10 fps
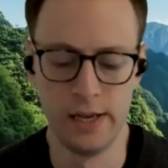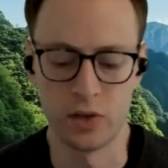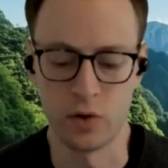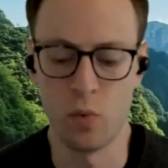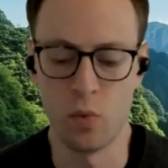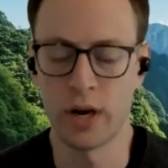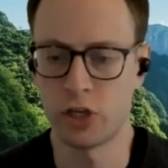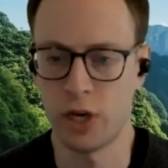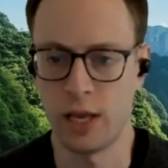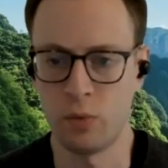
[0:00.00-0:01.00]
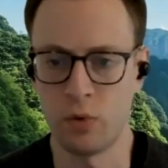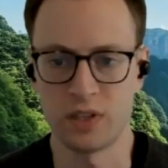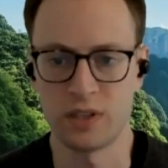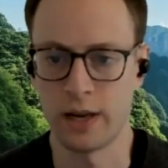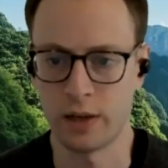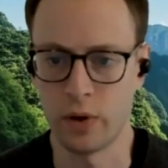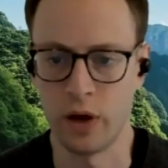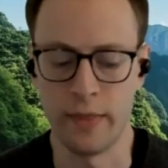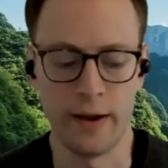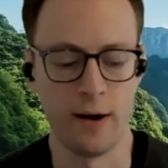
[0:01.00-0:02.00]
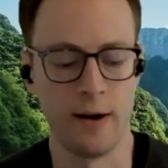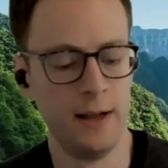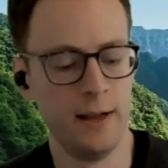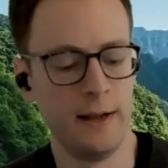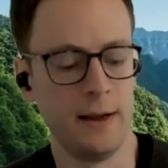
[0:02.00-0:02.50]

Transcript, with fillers: So you want a chain where there's a lot going on there.